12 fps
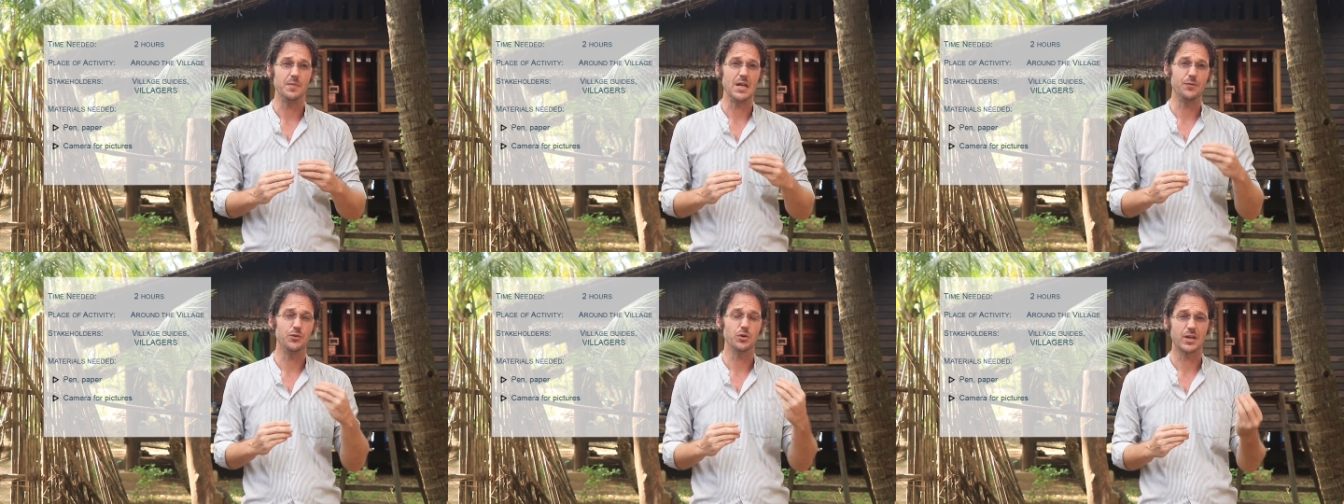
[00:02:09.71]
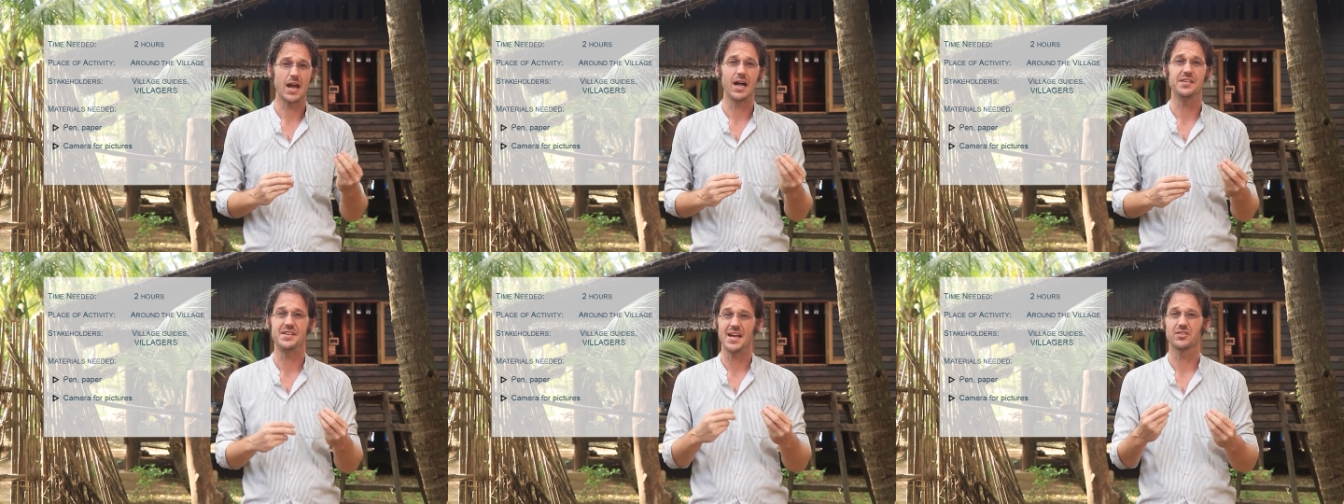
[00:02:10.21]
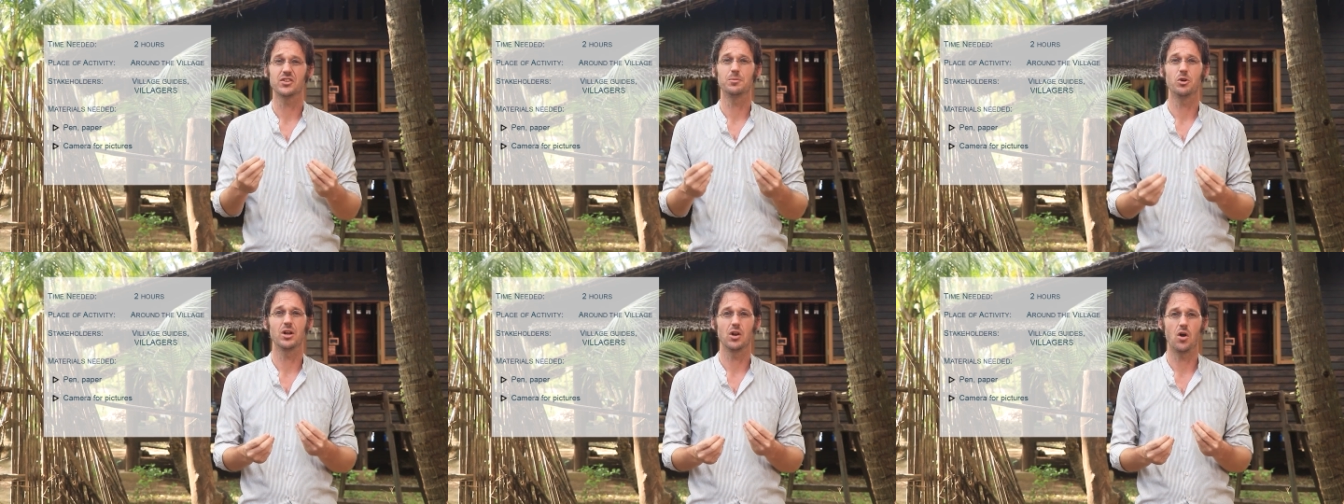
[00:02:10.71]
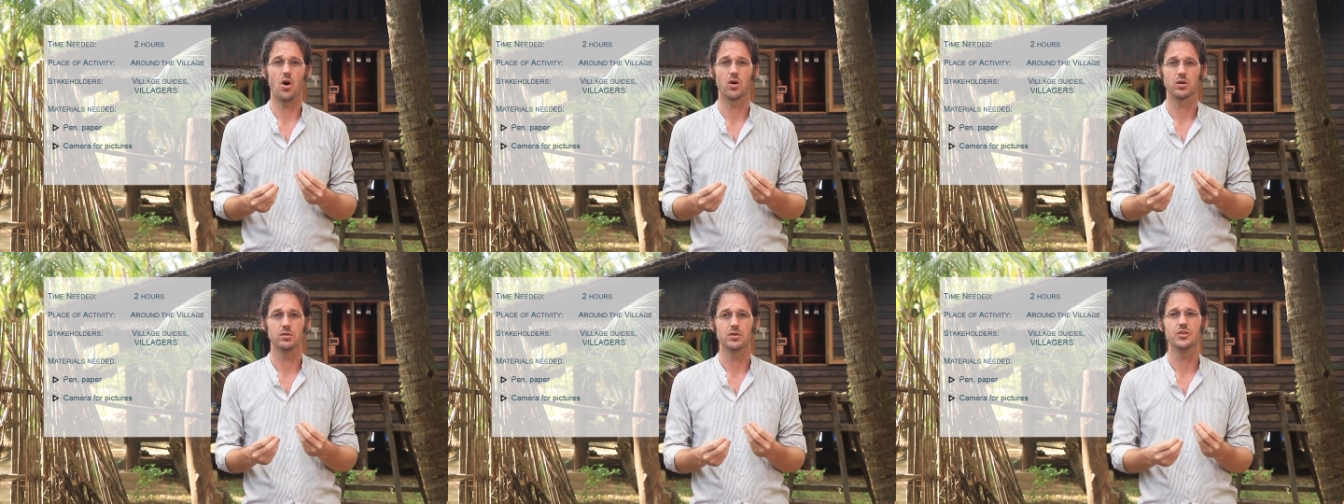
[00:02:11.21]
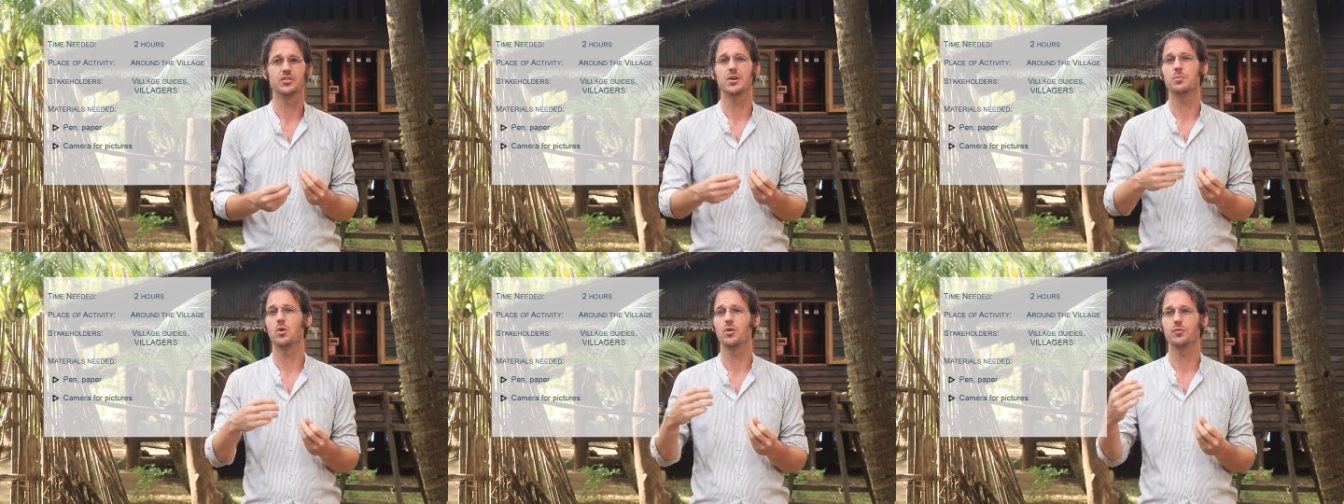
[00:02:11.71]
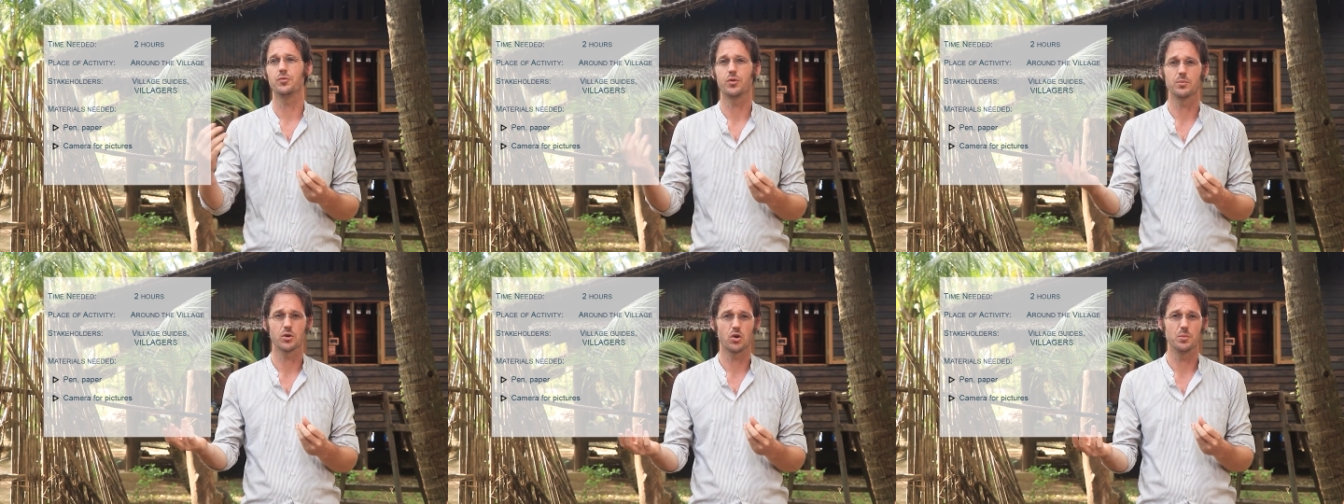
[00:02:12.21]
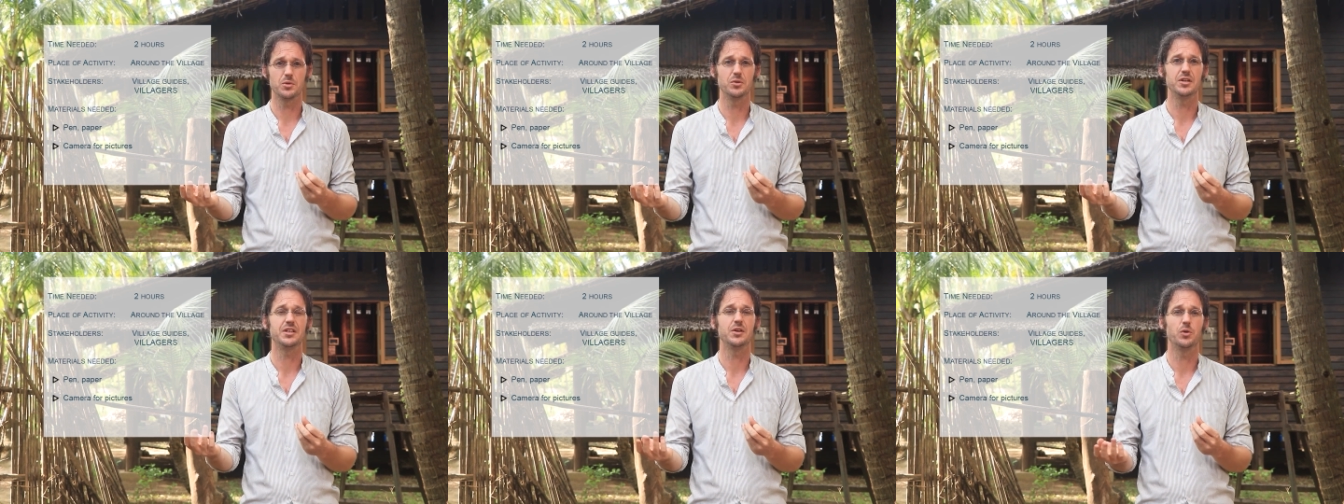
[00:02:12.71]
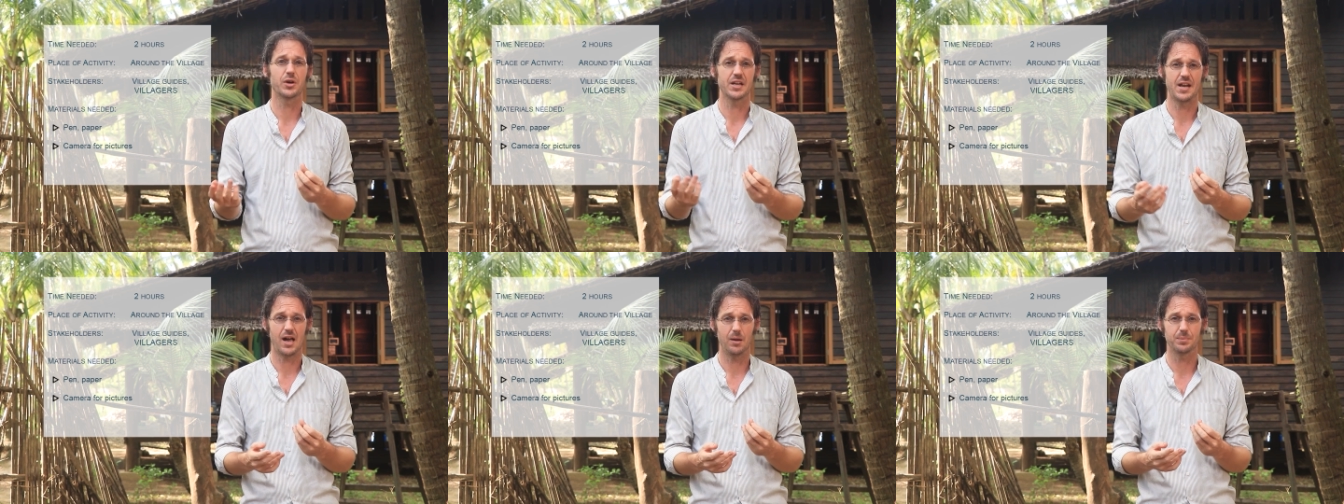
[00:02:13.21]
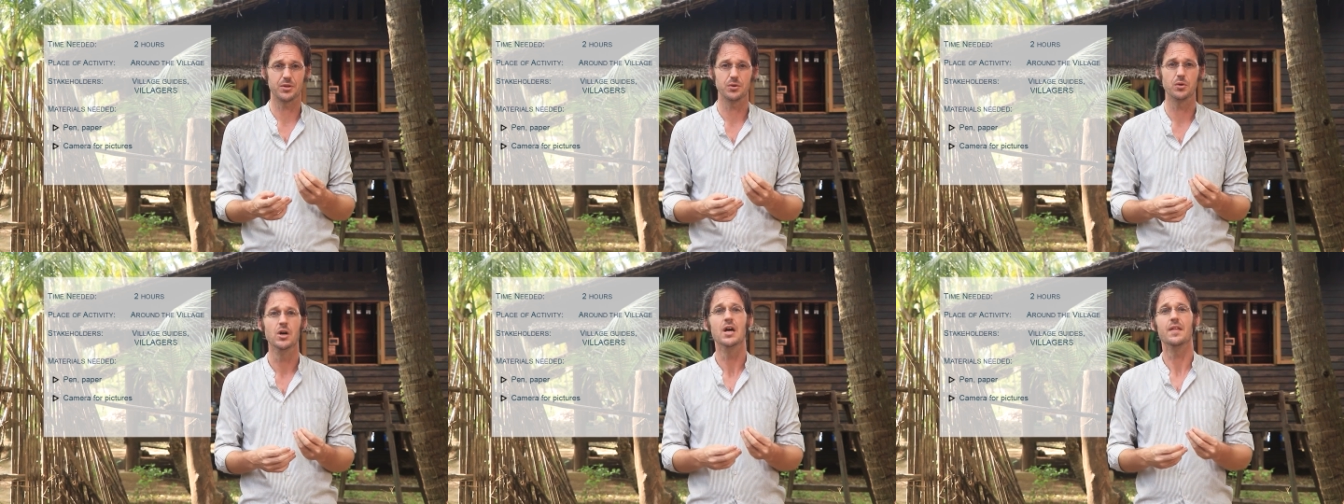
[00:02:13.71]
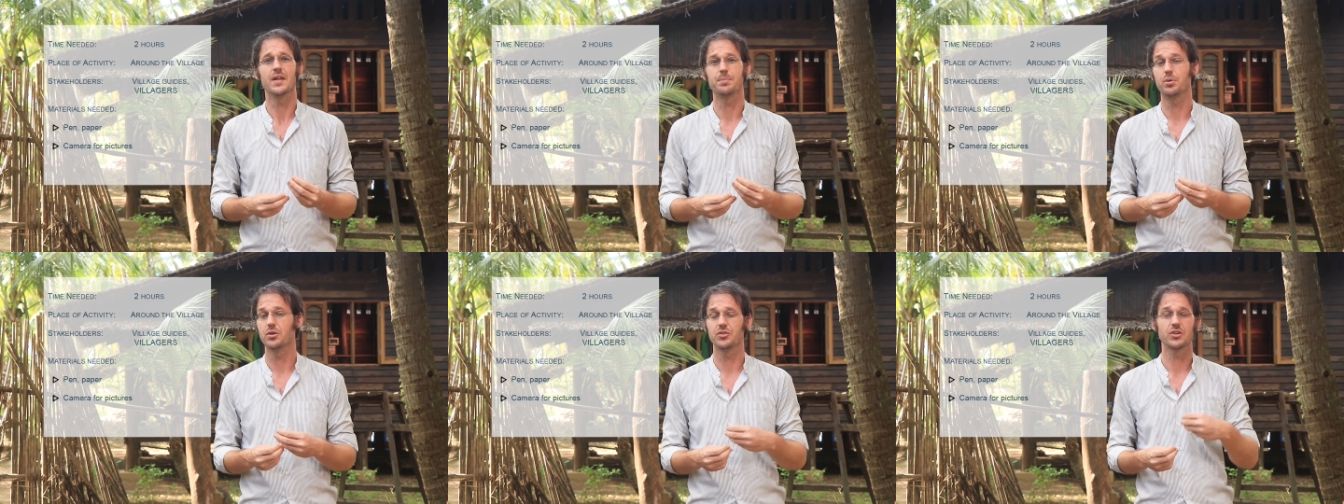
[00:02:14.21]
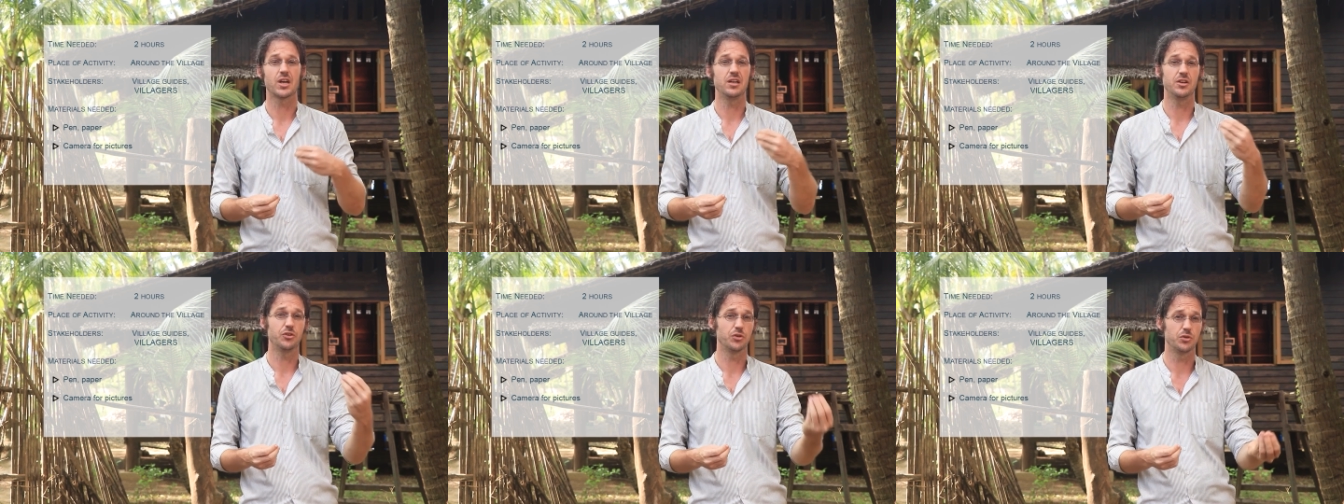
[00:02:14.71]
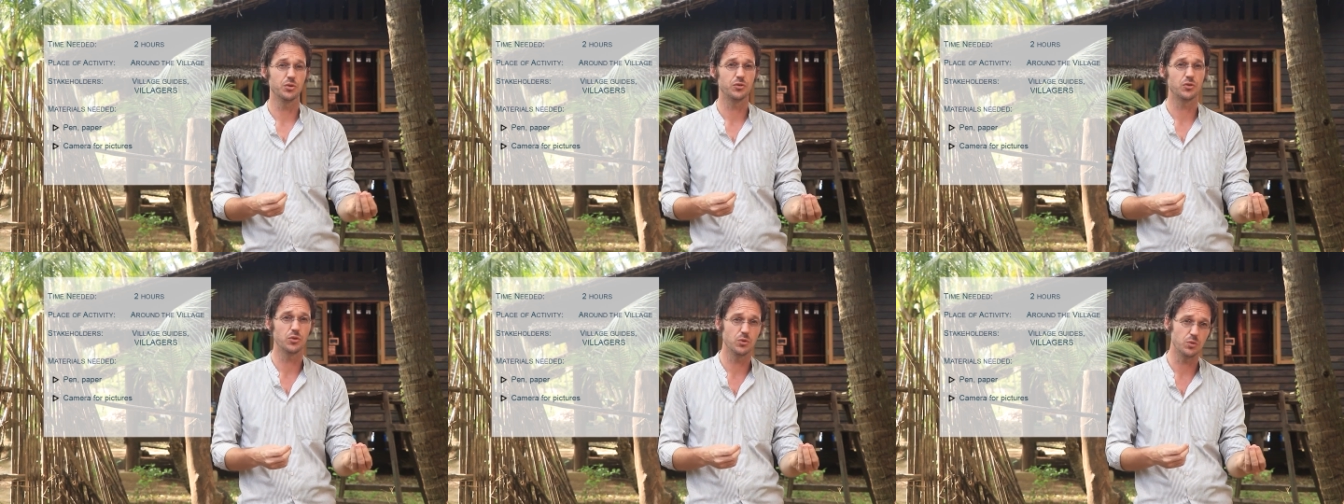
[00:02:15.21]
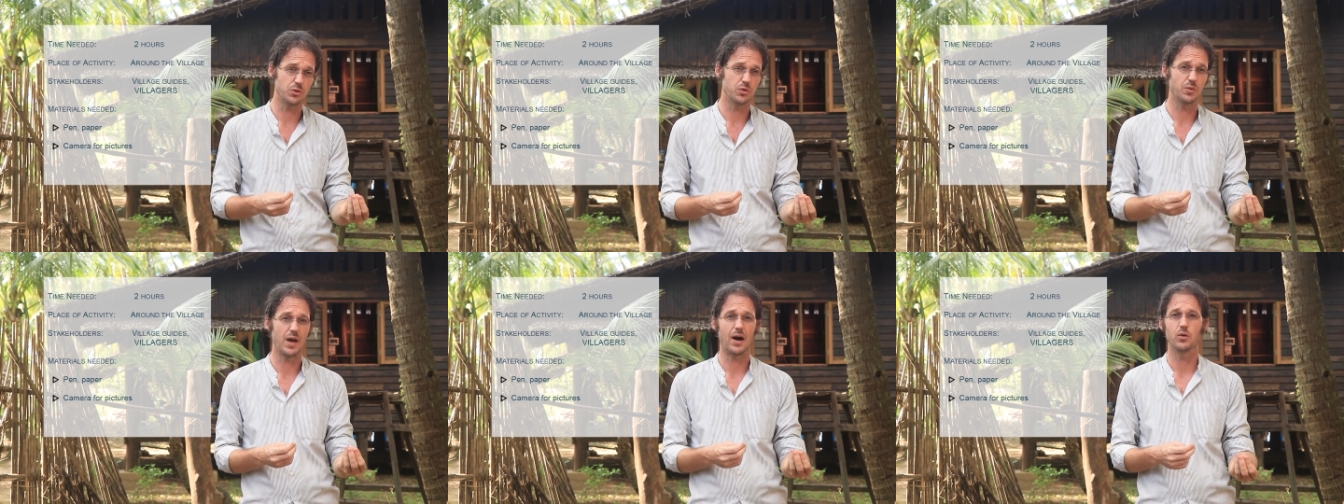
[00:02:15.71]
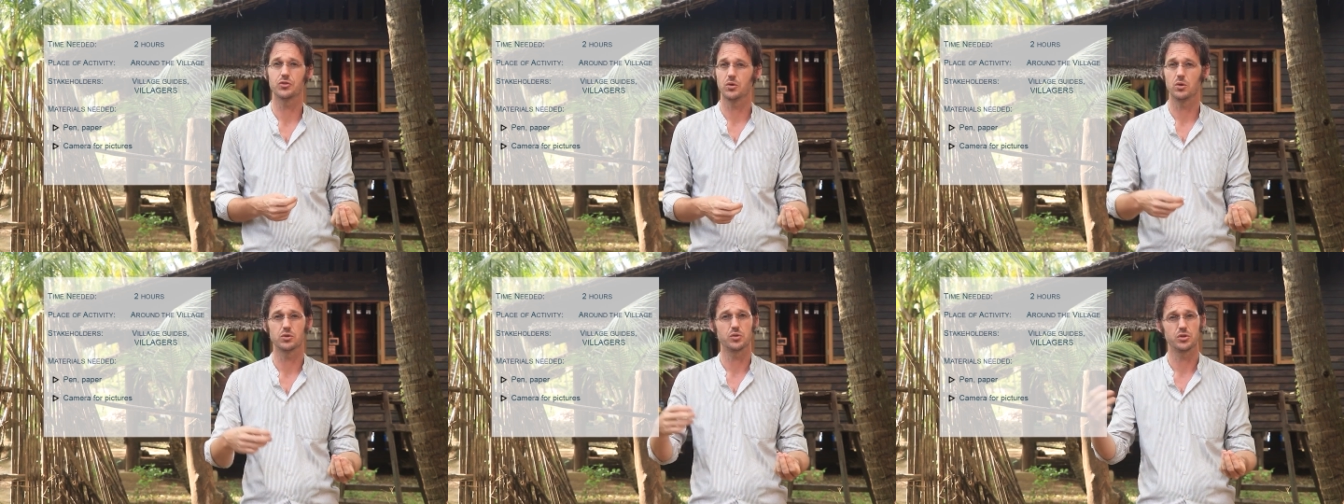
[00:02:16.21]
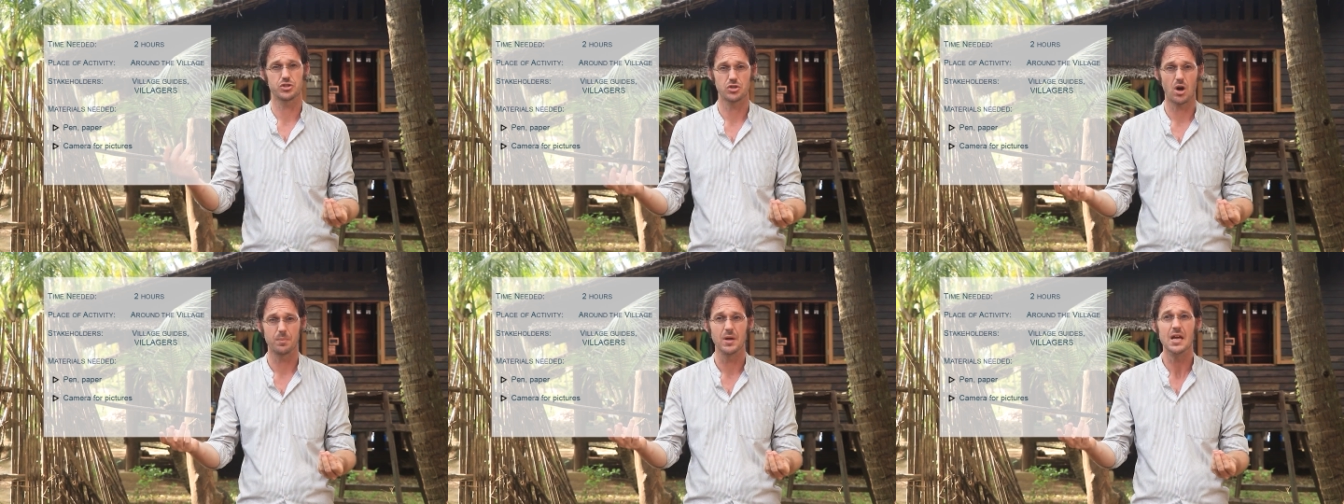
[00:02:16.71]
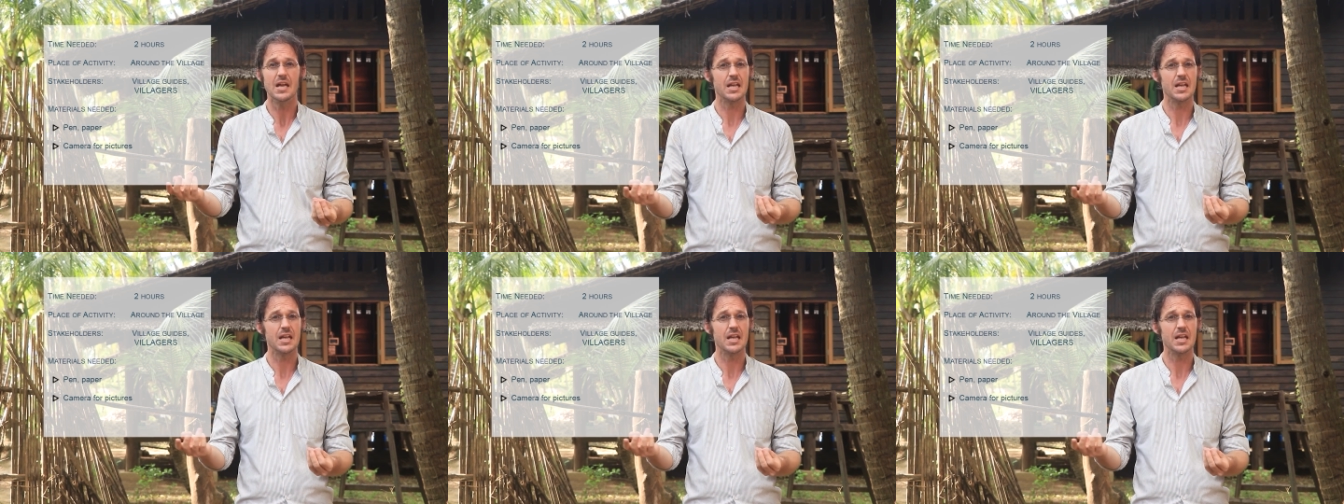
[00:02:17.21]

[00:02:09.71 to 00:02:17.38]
If you can, take someone along, someone from the community who can help you. That person can introduce you to the household, to a shop.